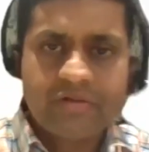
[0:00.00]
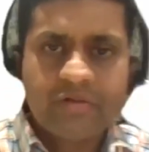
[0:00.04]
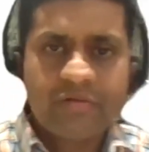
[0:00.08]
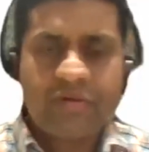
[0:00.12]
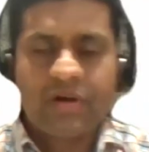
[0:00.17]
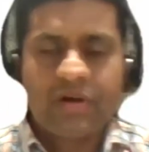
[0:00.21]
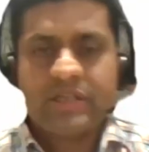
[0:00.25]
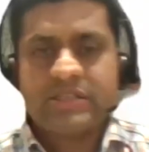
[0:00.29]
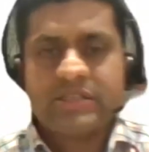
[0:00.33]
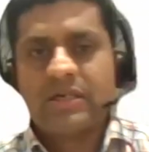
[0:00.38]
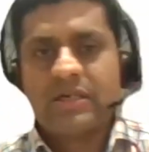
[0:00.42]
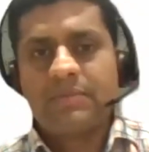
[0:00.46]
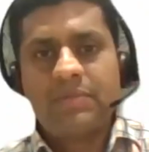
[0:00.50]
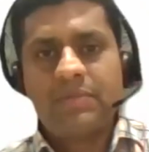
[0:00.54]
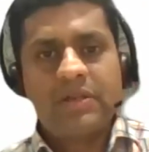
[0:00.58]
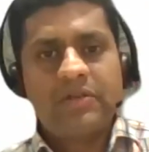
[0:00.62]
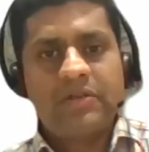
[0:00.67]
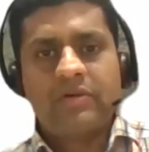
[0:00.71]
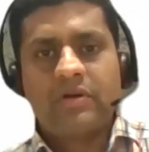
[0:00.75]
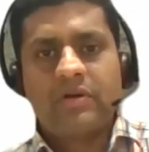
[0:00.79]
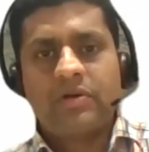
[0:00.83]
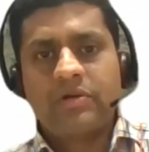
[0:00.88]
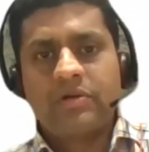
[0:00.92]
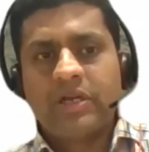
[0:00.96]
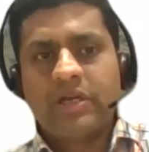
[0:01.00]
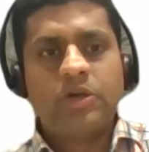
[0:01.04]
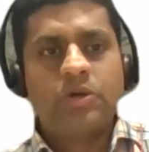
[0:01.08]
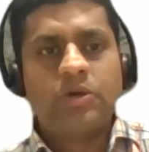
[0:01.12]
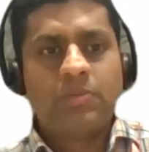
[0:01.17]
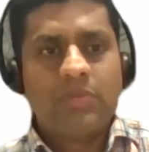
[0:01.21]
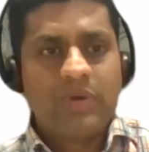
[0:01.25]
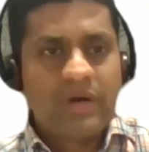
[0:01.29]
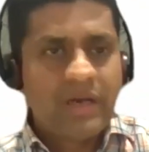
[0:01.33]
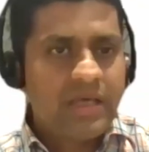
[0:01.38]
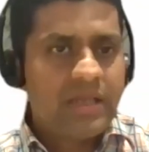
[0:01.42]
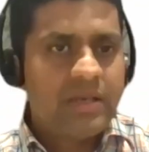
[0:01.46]
So for example, if you're looking
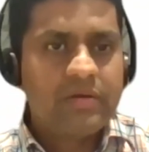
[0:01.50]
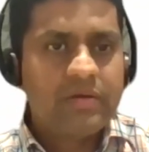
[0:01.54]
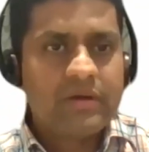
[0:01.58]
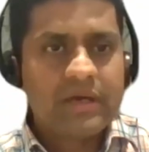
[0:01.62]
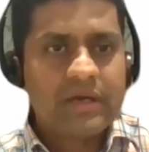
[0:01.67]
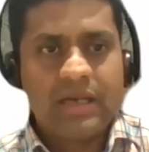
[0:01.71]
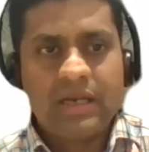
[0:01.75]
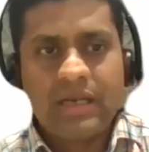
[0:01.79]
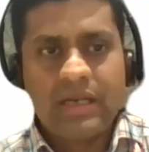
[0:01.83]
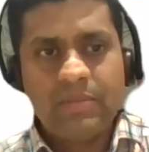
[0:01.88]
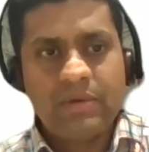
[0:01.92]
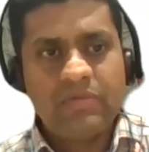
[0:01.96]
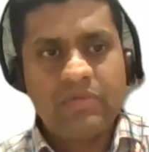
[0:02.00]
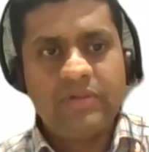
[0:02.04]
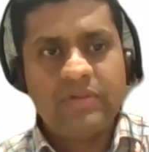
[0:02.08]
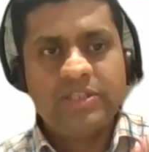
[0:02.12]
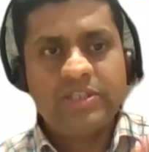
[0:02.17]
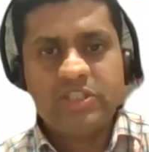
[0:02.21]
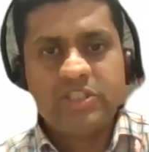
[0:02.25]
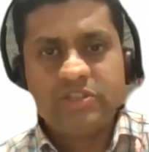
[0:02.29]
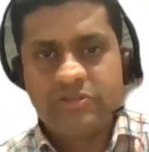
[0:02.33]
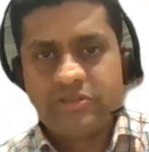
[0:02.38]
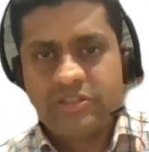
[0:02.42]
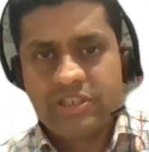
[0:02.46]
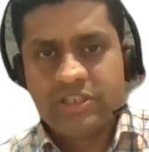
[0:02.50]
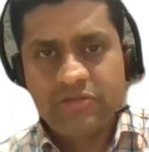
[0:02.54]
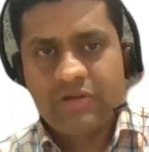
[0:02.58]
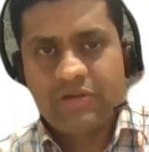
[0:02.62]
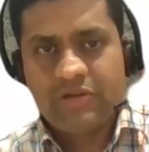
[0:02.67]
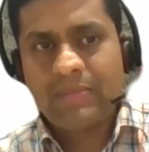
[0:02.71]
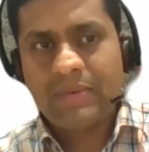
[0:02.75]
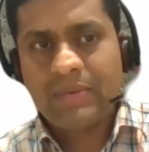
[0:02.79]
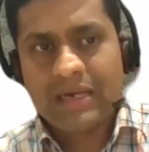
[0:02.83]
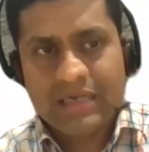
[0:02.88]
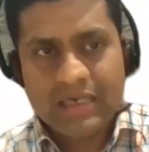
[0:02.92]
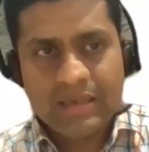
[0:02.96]
to brain, you can label with
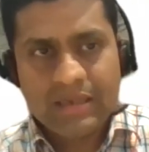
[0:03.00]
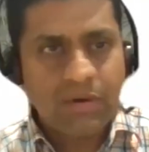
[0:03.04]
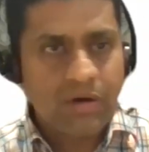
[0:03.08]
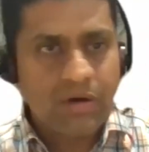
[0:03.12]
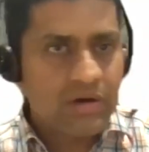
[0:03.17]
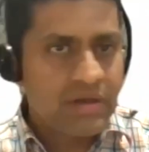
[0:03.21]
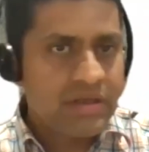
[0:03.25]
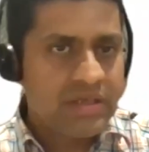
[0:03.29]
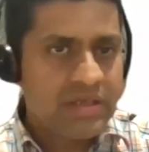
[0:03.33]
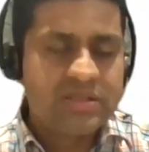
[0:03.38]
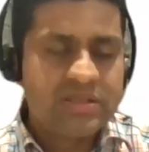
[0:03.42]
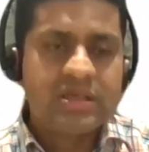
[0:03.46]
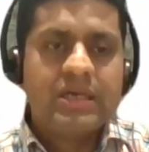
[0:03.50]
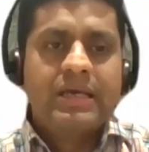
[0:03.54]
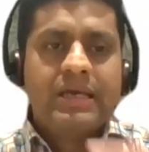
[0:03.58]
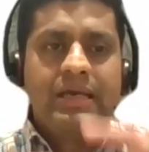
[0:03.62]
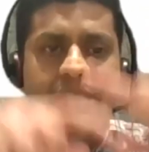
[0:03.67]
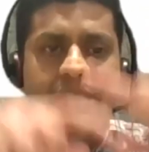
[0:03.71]
GFAP antibodies.